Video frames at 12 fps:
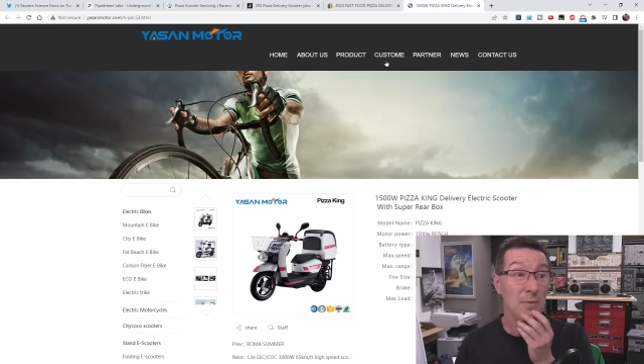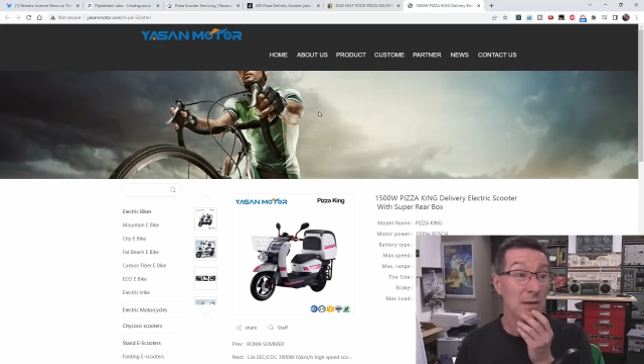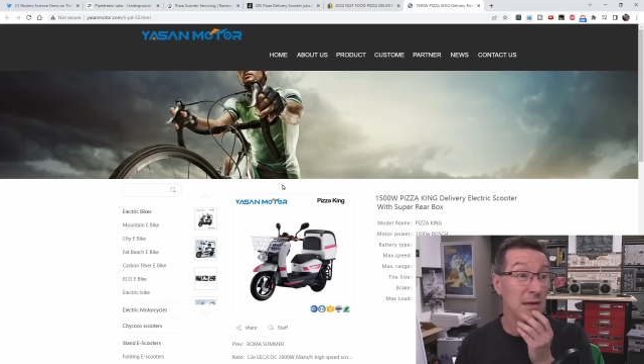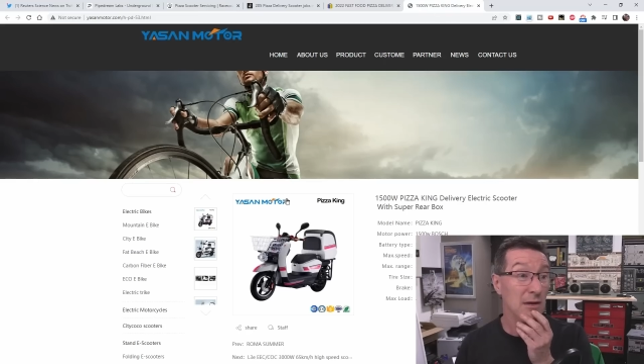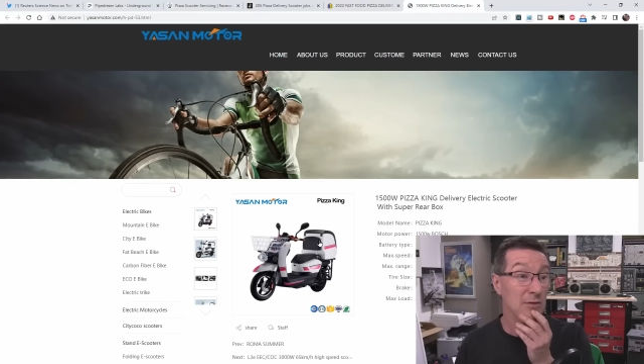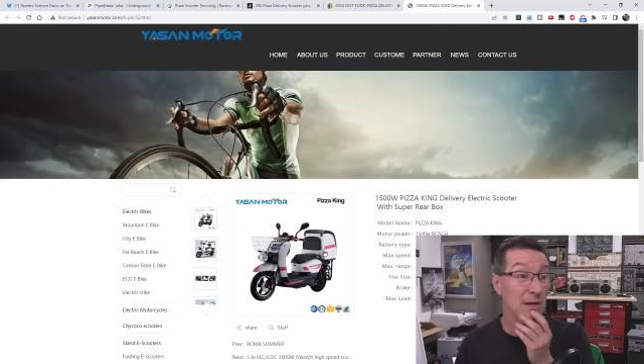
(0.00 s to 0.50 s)

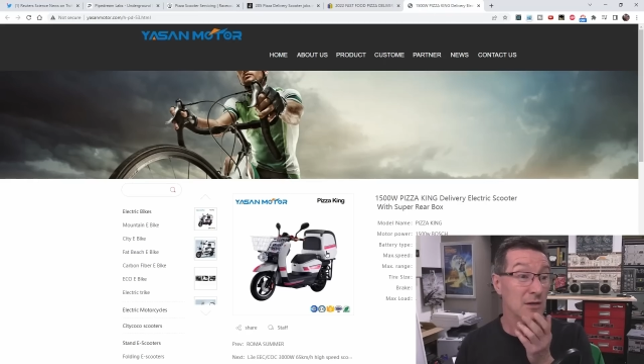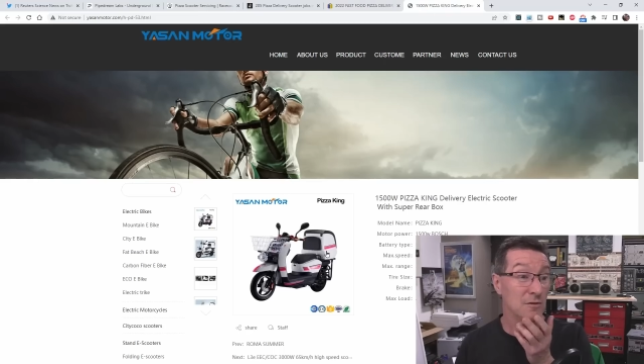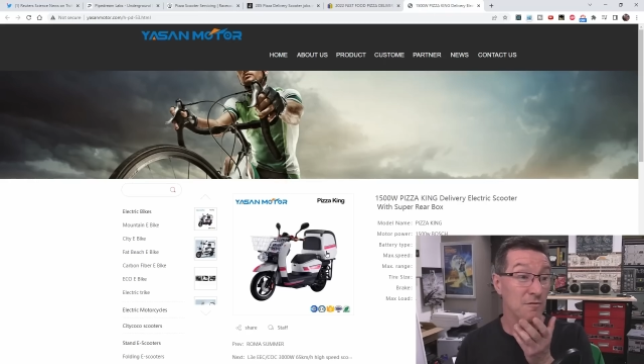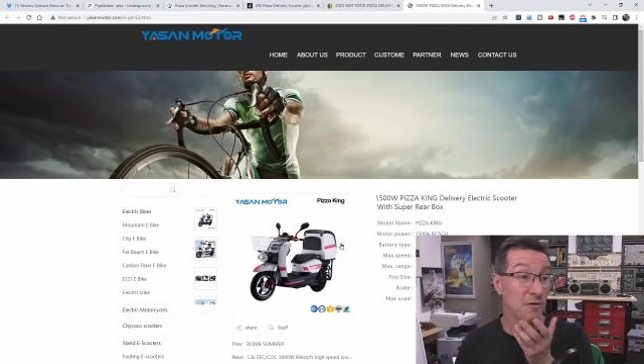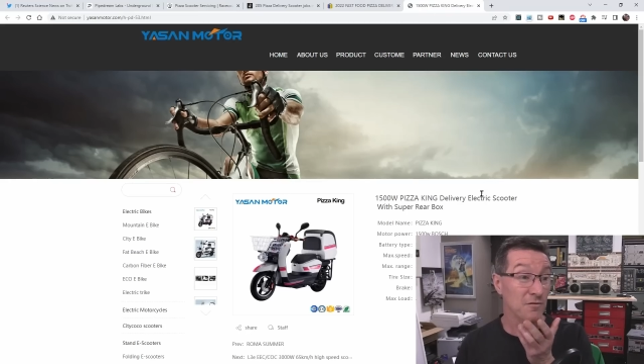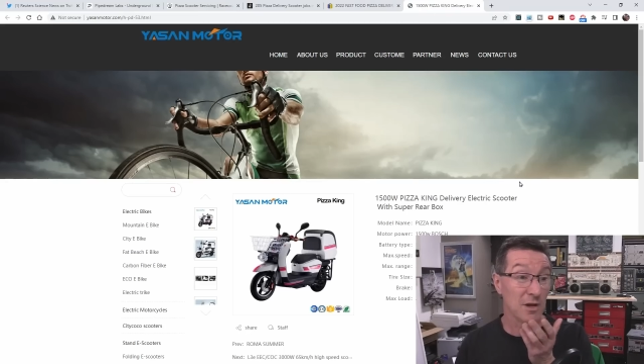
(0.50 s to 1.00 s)
here it is
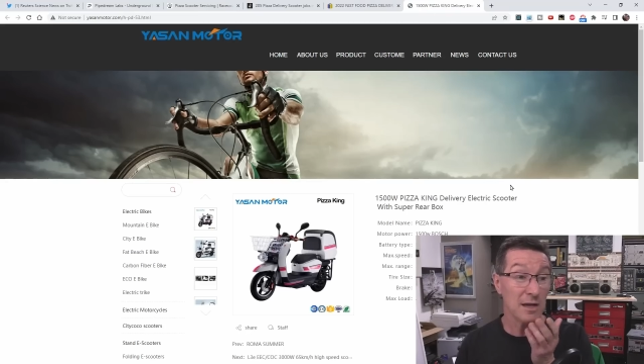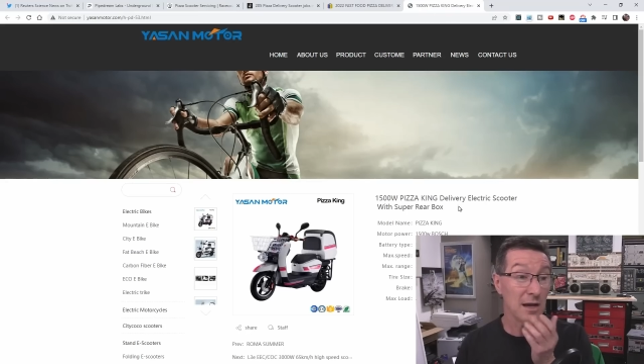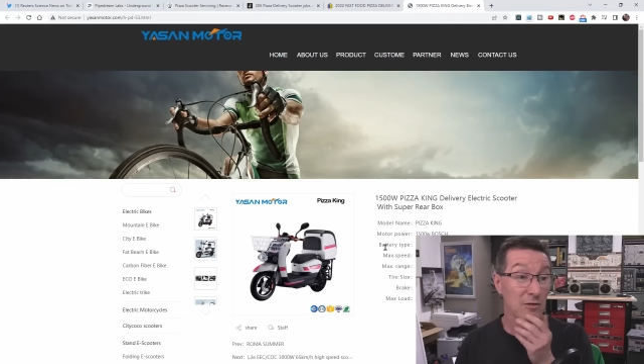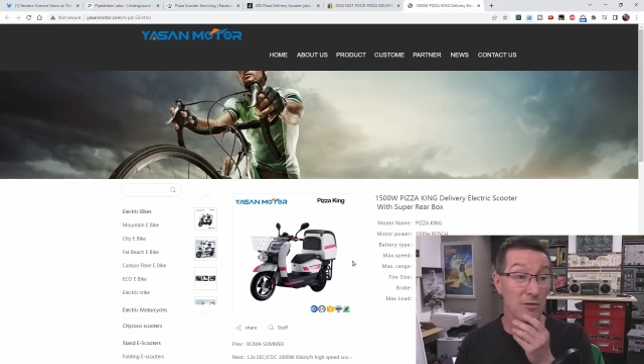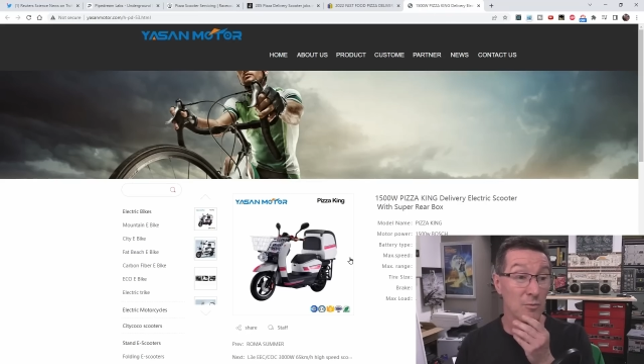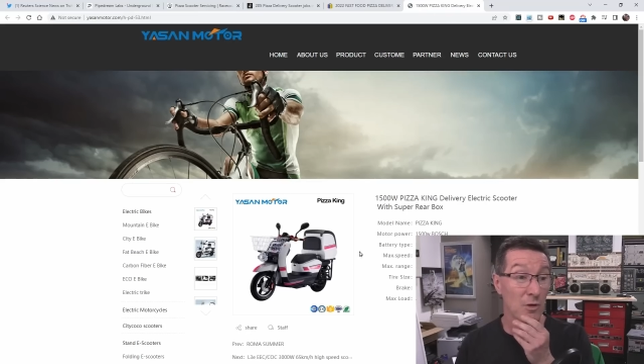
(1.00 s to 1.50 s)

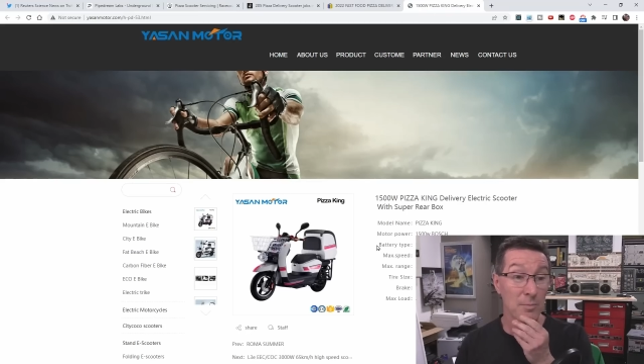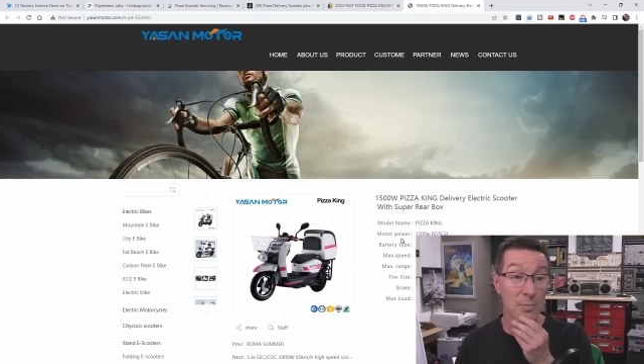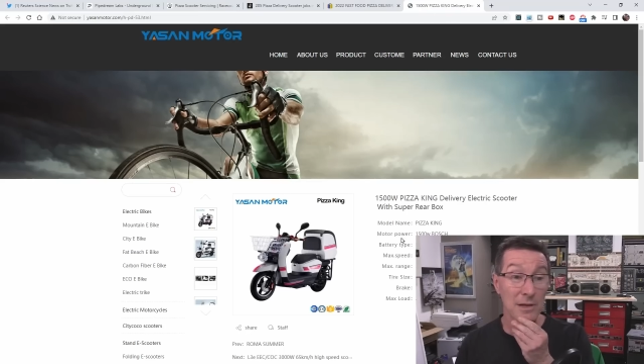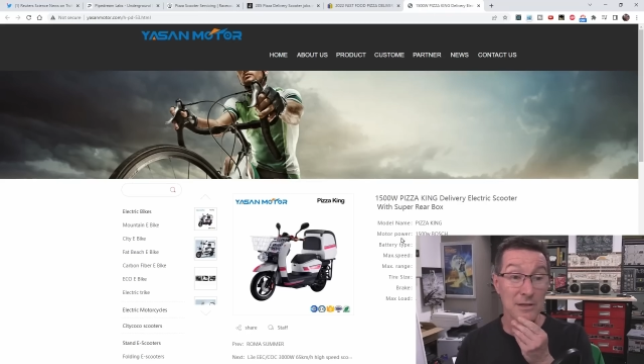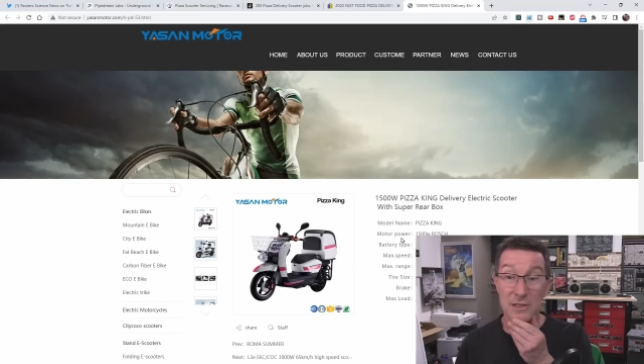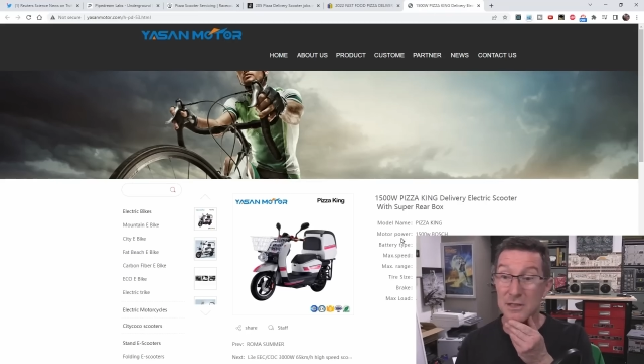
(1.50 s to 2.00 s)
1500 watt
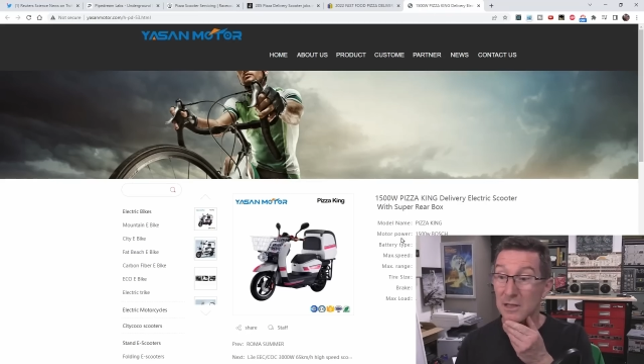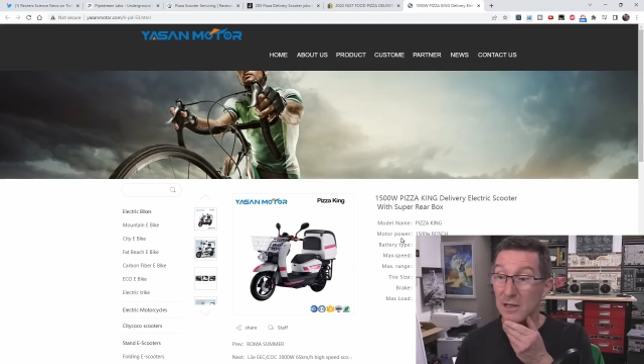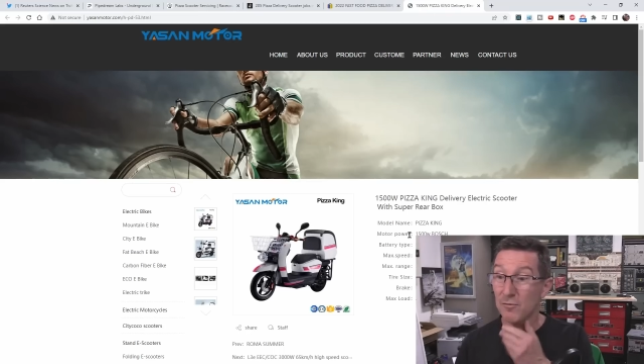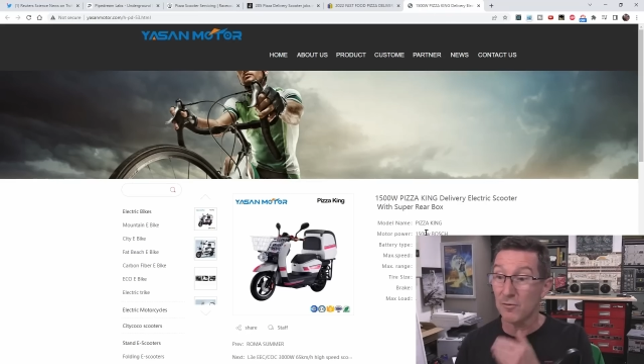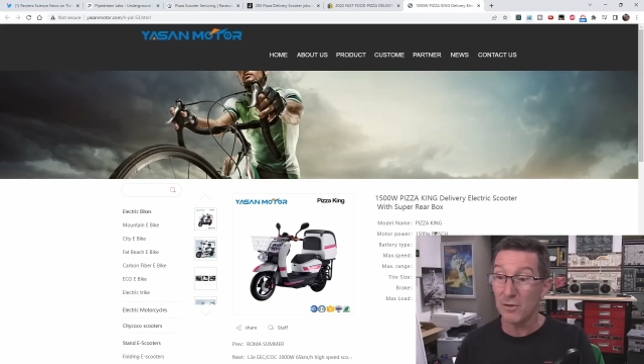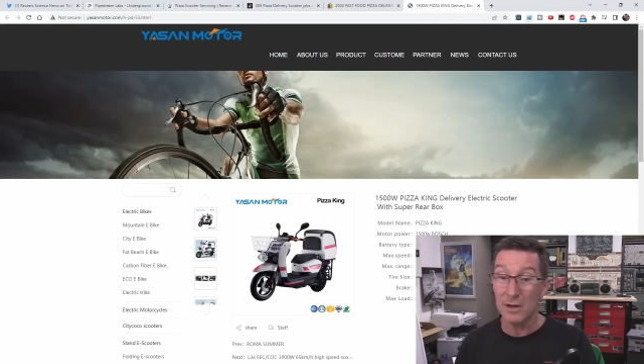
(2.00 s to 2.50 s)
pizza
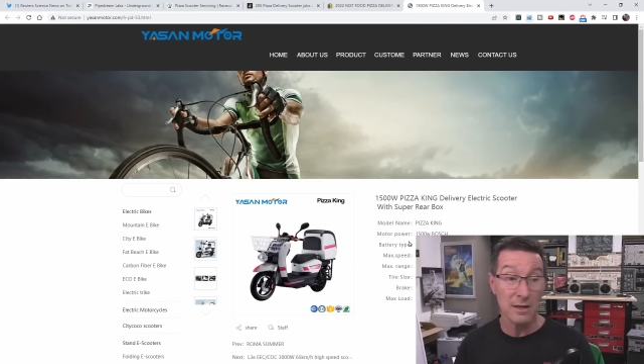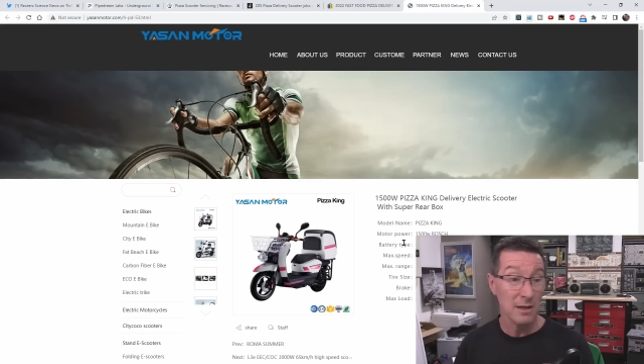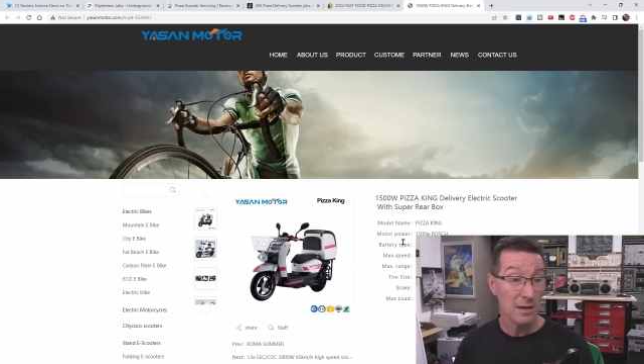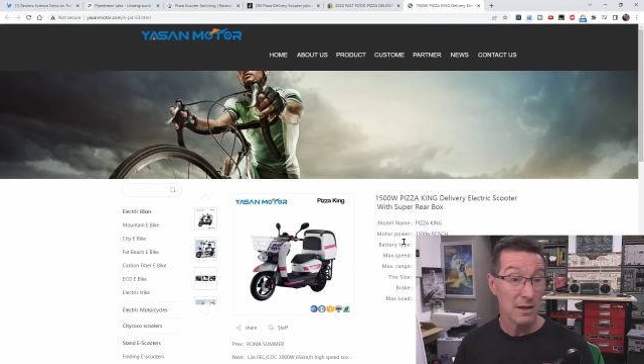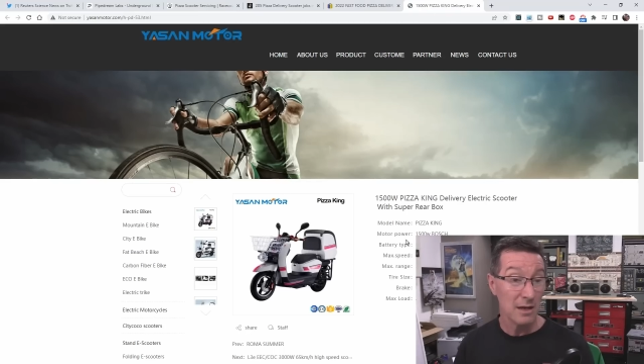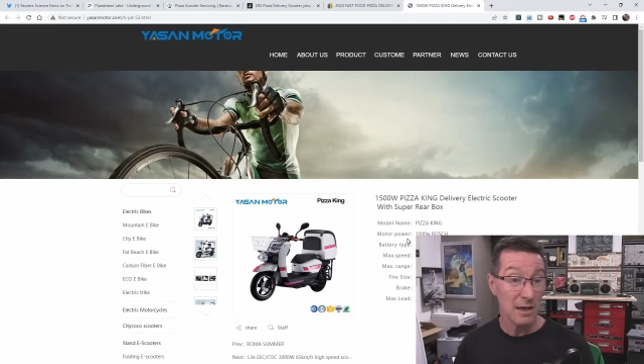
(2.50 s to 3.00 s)
delivery
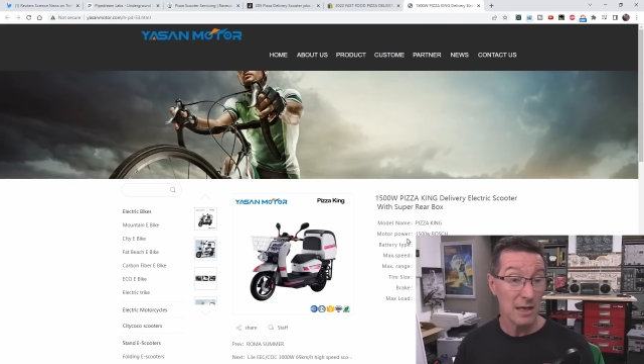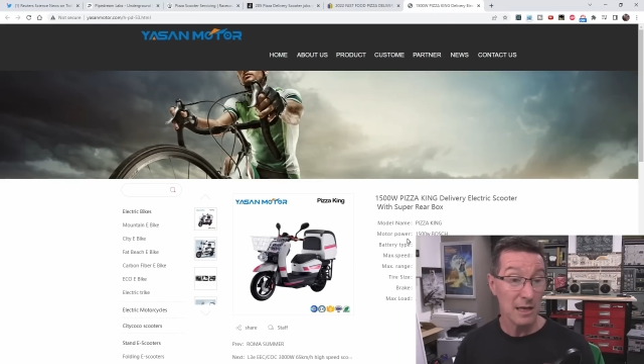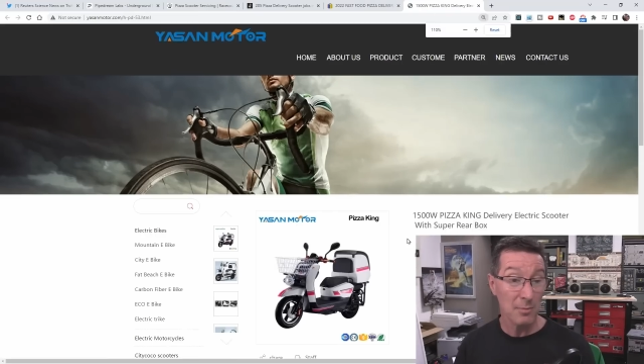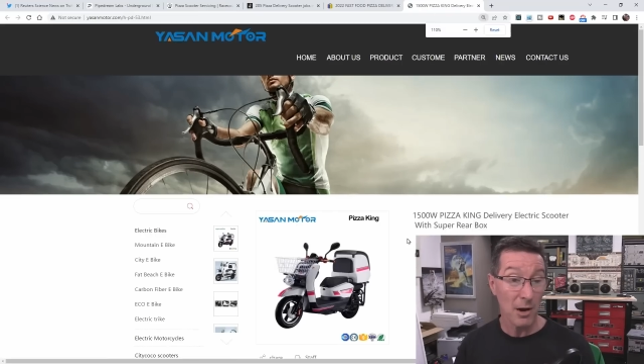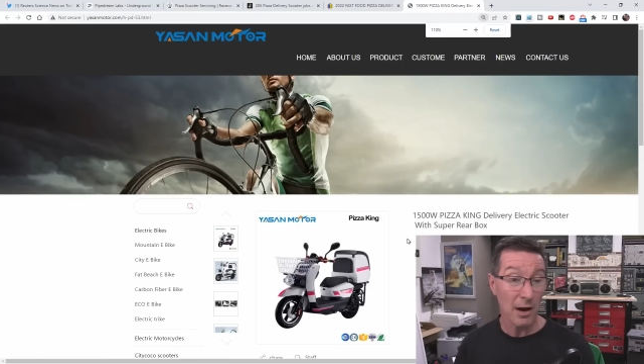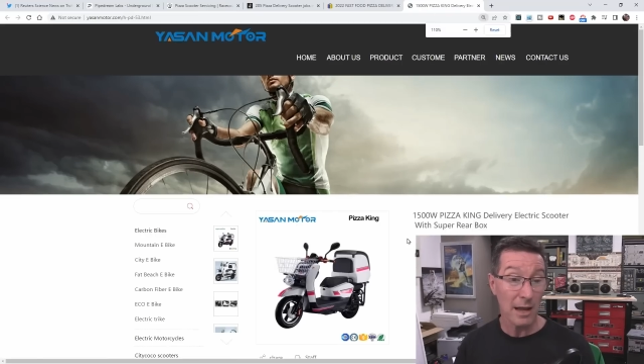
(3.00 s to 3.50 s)

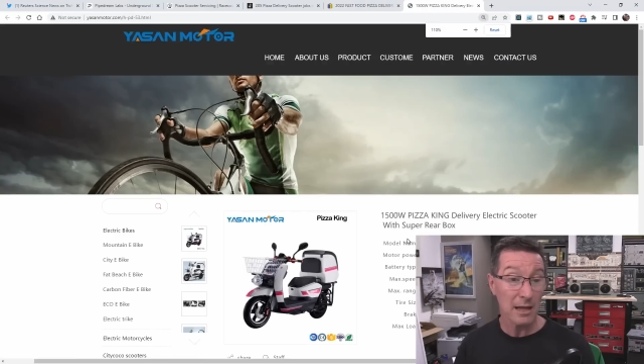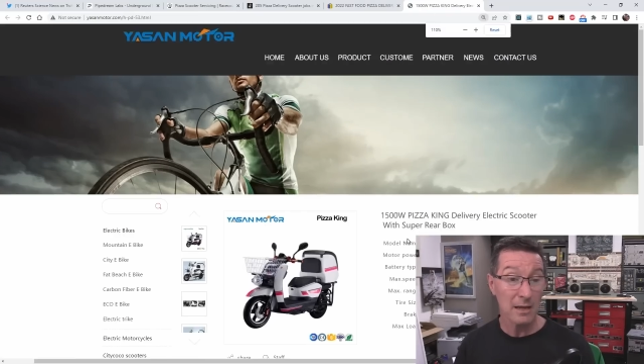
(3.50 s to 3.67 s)
e-bike.